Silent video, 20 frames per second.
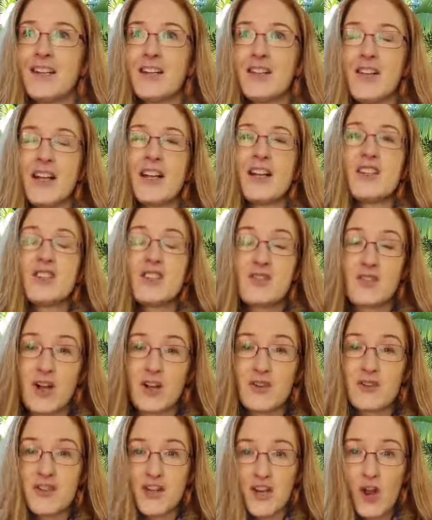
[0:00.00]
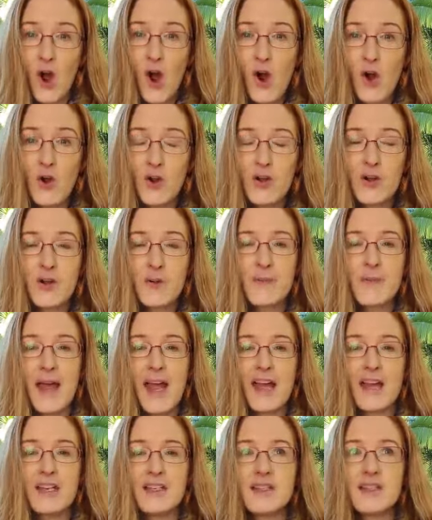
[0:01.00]
like struggles at home,
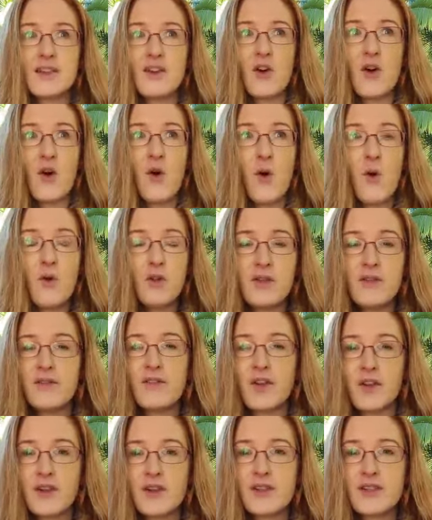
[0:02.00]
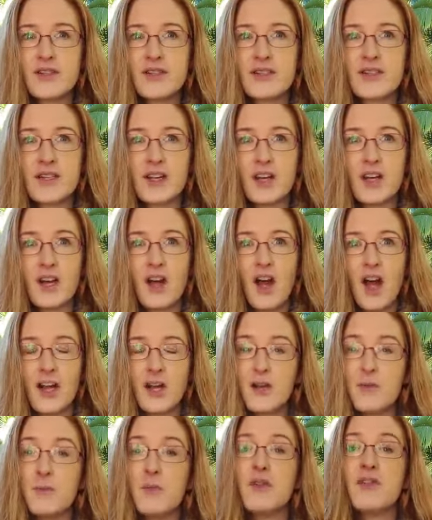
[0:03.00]
and all of those I
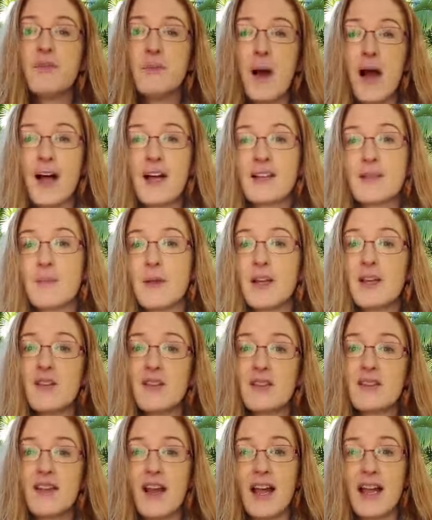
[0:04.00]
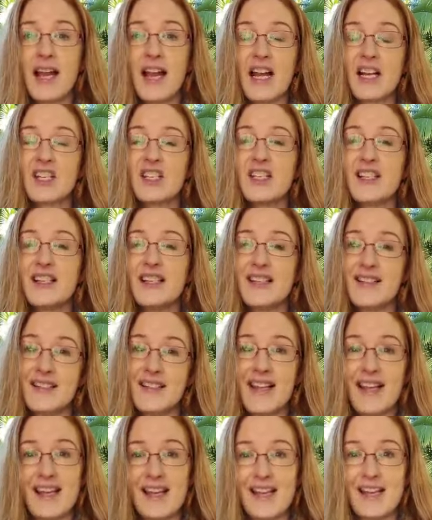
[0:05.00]
could move past because I could actually
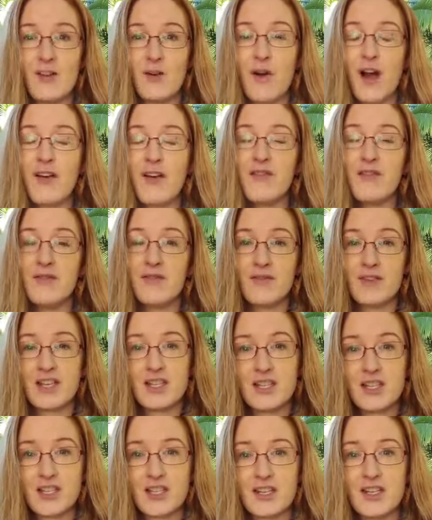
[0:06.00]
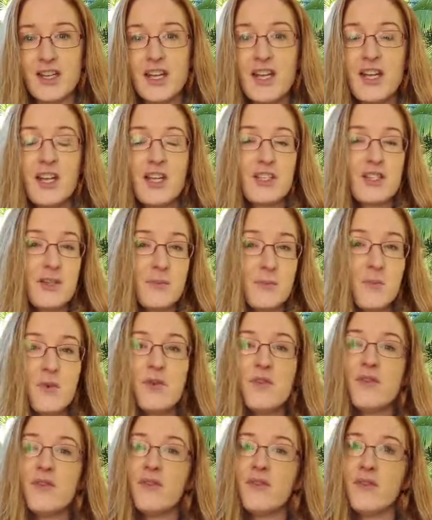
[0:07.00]
see or have a vision to
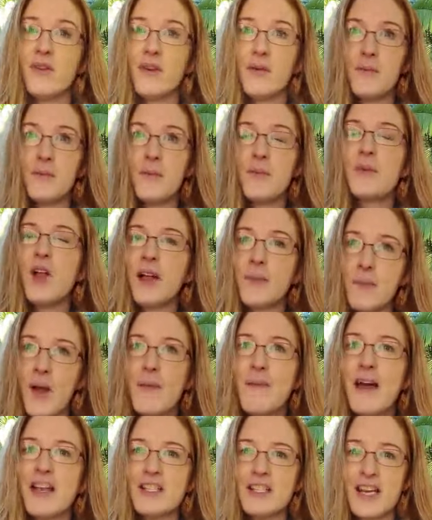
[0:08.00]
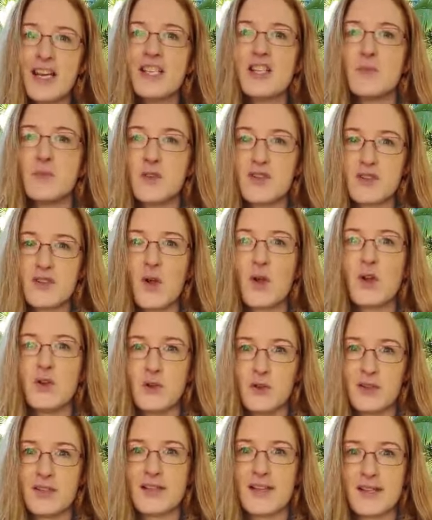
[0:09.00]
move. Like my imagination was so
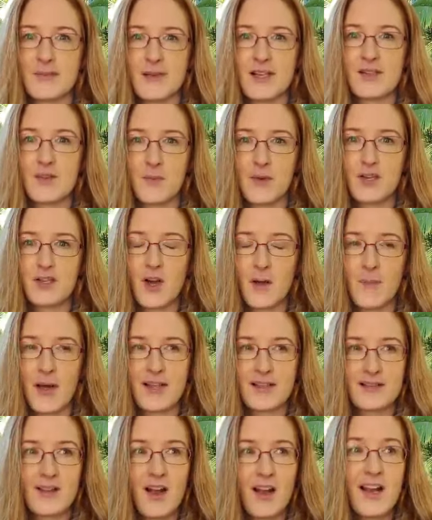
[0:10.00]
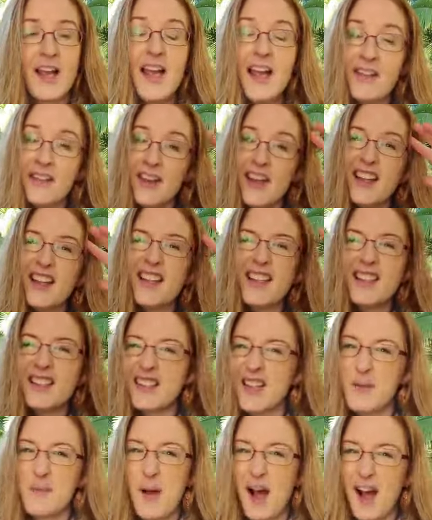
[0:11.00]
good because I spent so much time outside that I could
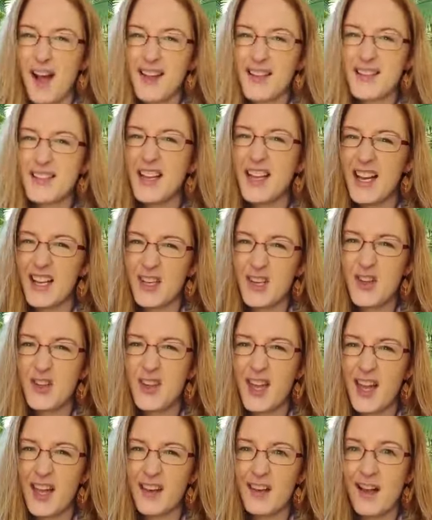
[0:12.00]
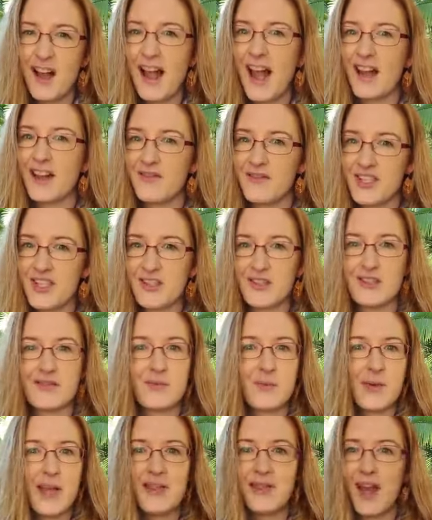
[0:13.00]
see past it and knew that I had a
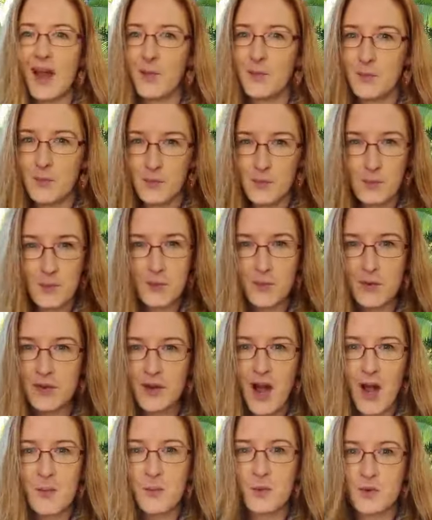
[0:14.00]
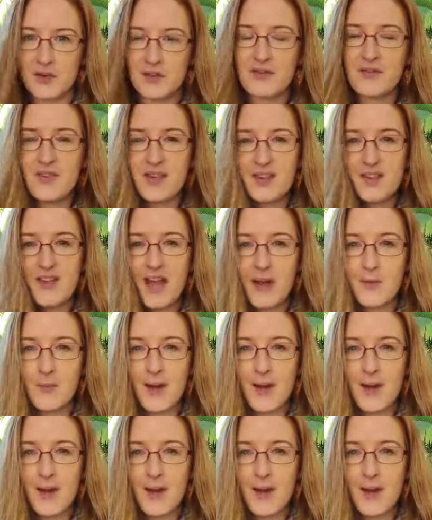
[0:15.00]
vision when I wouldn't feel that